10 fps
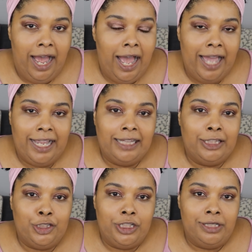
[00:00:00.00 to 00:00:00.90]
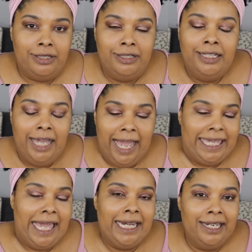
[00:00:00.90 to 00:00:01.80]
I, I got the gist. I
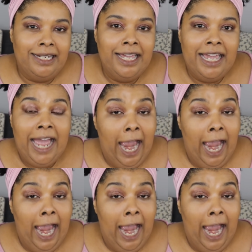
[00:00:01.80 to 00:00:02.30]
get it.